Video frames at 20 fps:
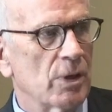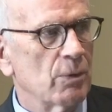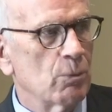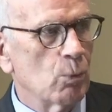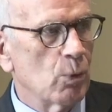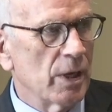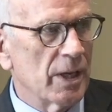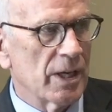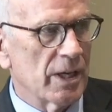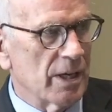
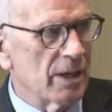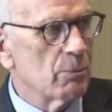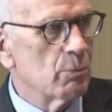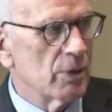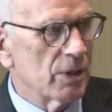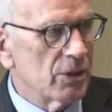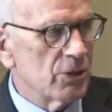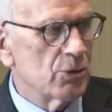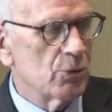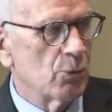One, I
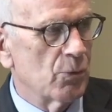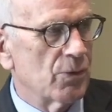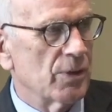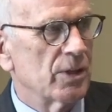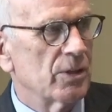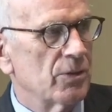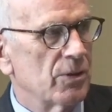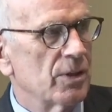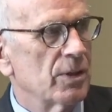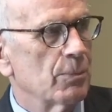really do
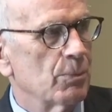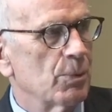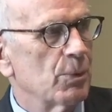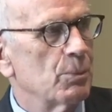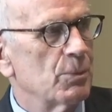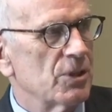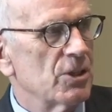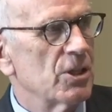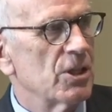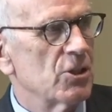think the
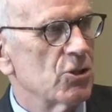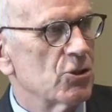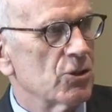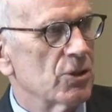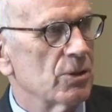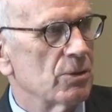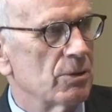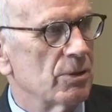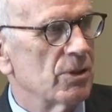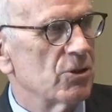
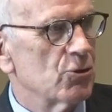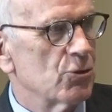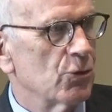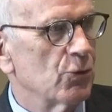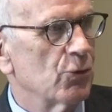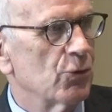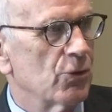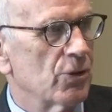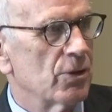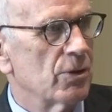implementation
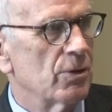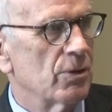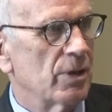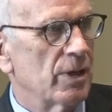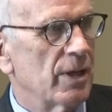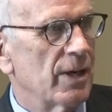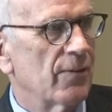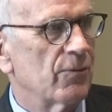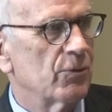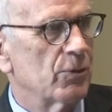issues that
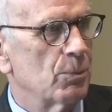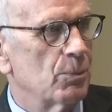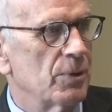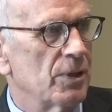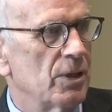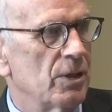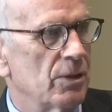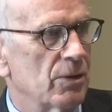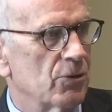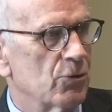have to
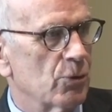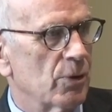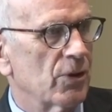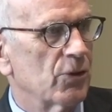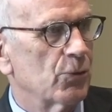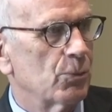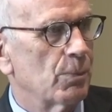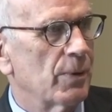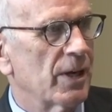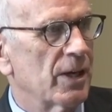be
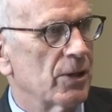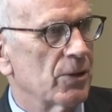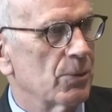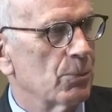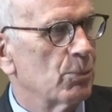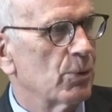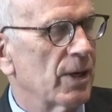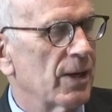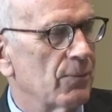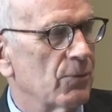addressed by the
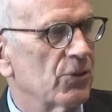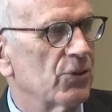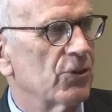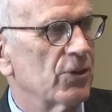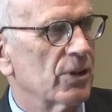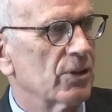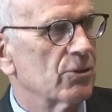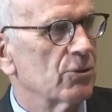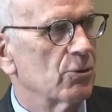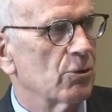private
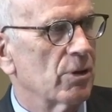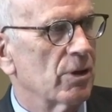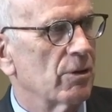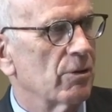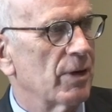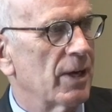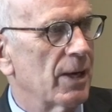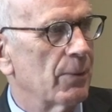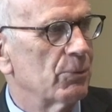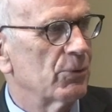sector are
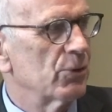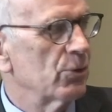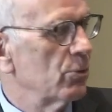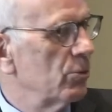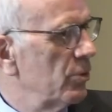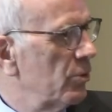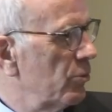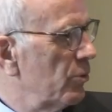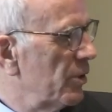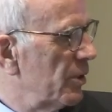
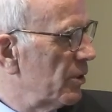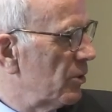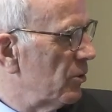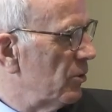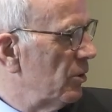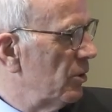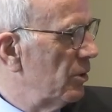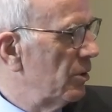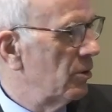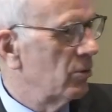absolutely
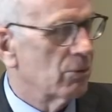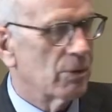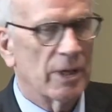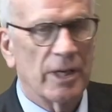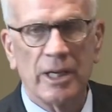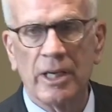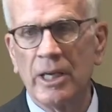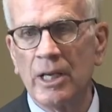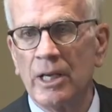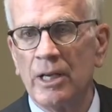critical,
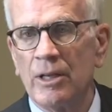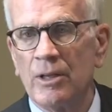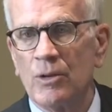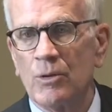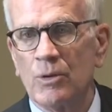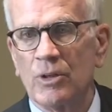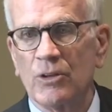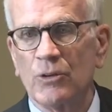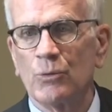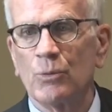okay?
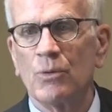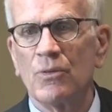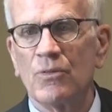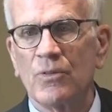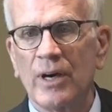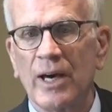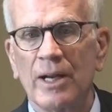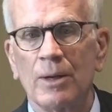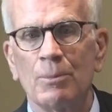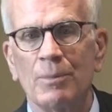Because we've
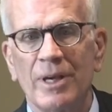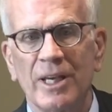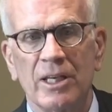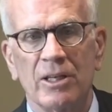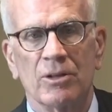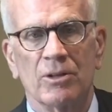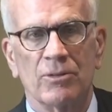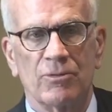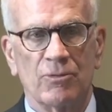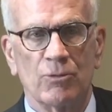got to make
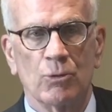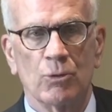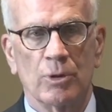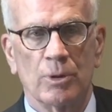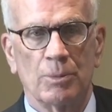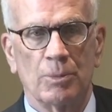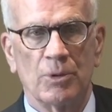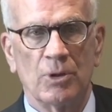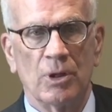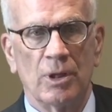it
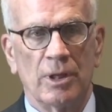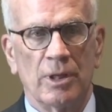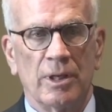affordable.